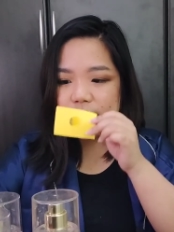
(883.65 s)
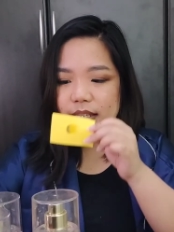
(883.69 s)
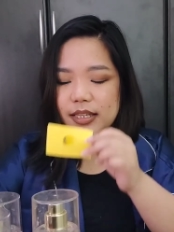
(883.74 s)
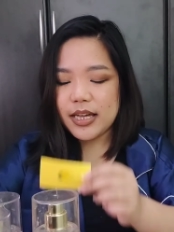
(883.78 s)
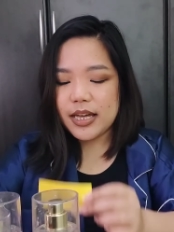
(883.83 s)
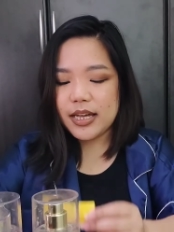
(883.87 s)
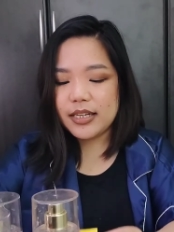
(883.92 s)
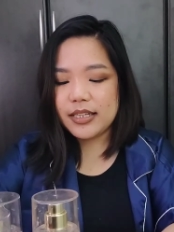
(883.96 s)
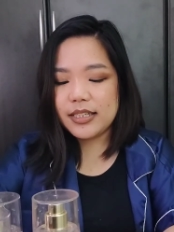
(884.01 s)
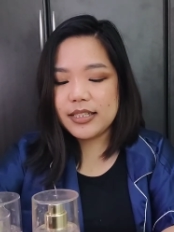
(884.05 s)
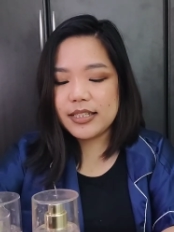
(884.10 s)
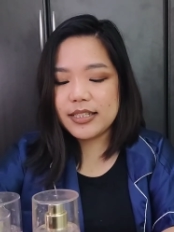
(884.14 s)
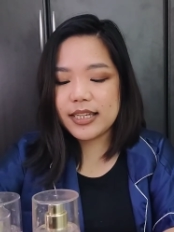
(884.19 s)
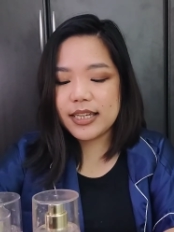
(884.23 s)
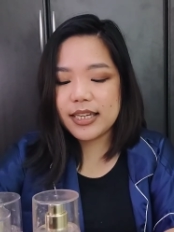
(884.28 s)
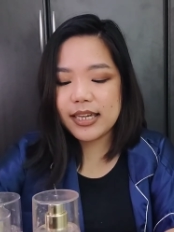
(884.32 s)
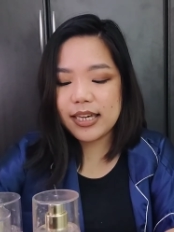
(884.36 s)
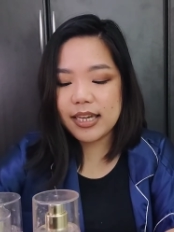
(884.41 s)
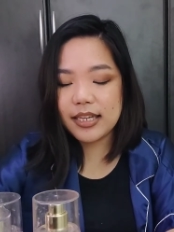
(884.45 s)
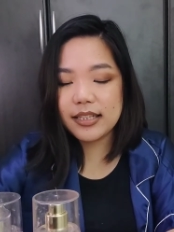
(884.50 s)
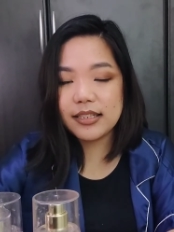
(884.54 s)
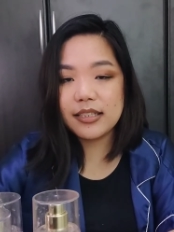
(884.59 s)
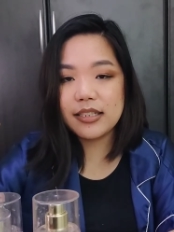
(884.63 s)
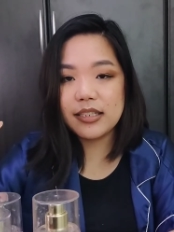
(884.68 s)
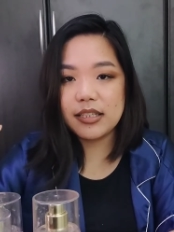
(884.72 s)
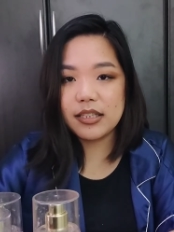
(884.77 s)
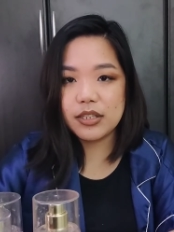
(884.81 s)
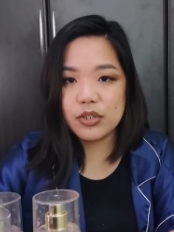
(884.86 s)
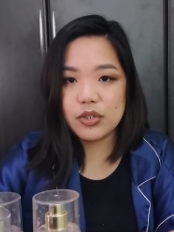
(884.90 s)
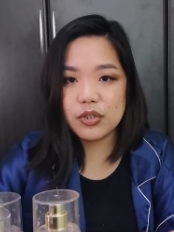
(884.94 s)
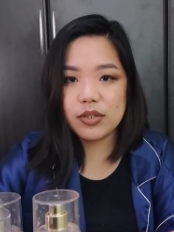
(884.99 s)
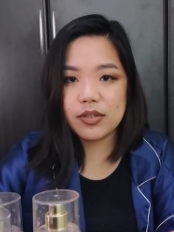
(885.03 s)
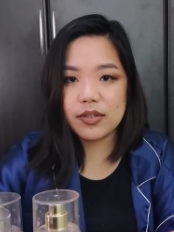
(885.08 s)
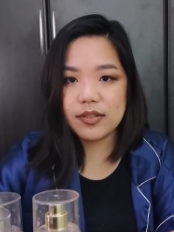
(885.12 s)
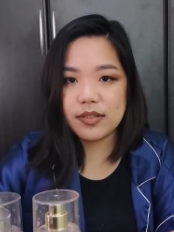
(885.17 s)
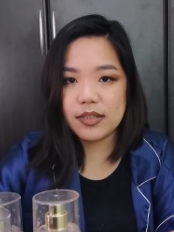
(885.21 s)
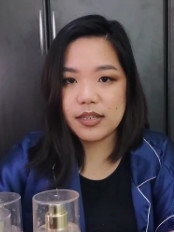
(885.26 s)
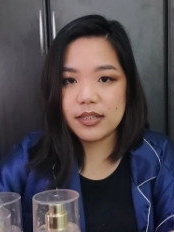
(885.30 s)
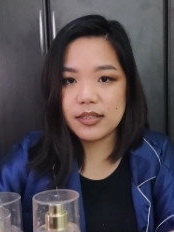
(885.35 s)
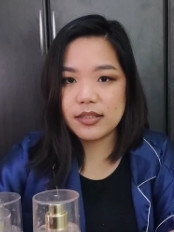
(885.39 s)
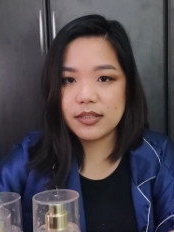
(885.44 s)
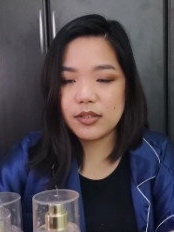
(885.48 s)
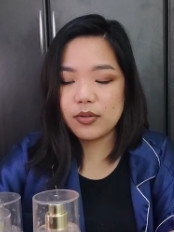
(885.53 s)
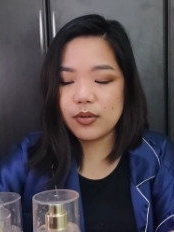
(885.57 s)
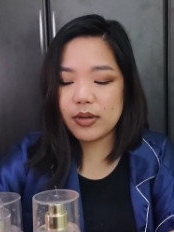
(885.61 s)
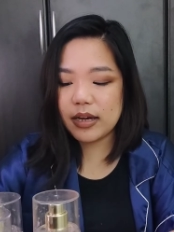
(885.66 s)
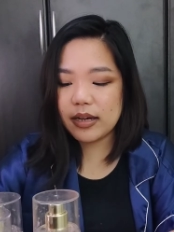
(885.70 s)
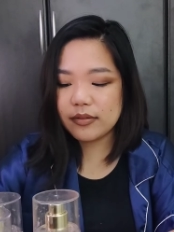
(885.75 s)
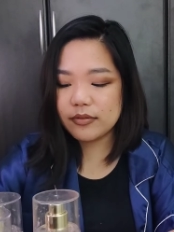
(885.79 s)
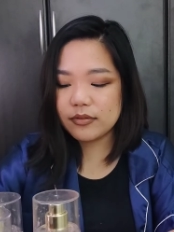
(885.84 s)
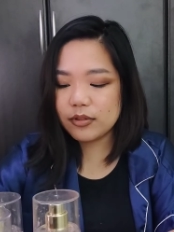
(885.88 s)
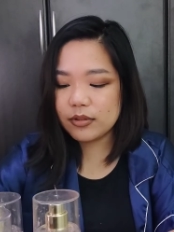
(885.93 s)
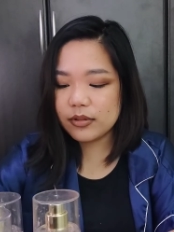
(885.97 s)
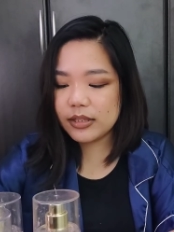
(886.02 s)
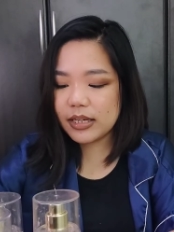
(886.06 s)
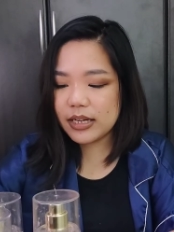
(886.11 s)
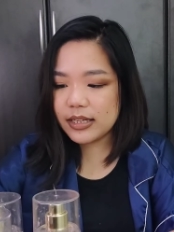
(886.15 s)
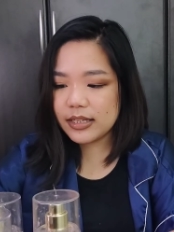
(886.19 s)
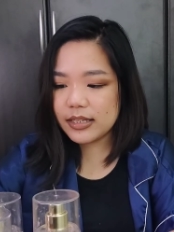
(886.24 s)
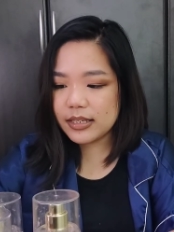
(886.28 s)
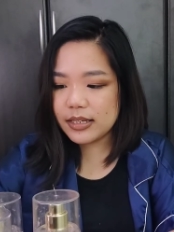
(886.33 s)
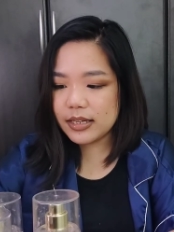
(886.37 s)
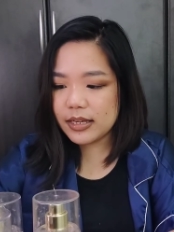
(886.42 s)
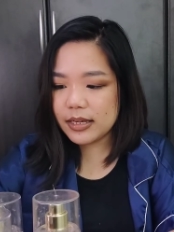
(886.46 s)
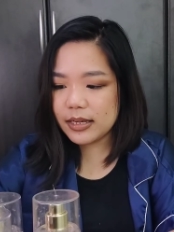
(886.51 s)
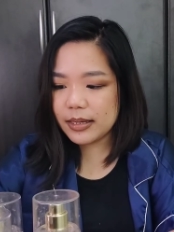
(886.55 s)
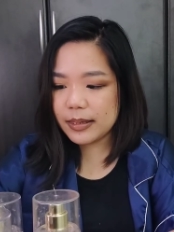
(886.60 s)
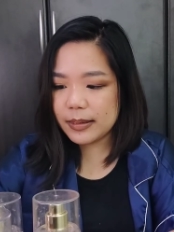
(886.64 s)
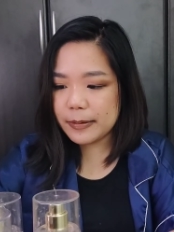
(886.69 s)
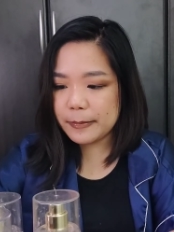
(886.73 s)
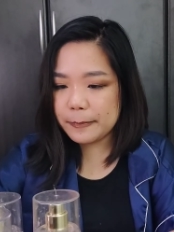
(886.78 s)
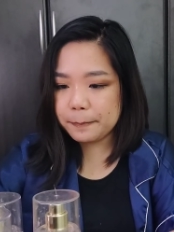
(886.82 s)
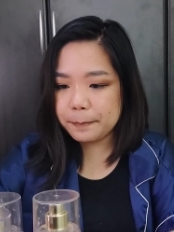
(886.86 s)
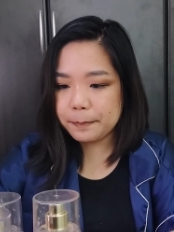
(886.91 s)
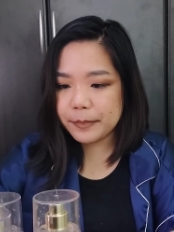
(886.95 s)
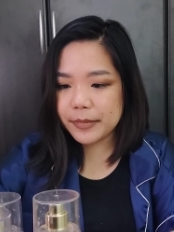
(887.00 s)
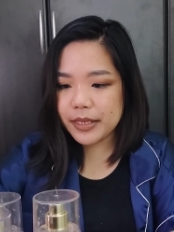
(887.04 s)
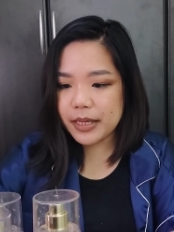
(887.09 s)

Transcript: Yeah, it's a candy-ish scent. You have to like a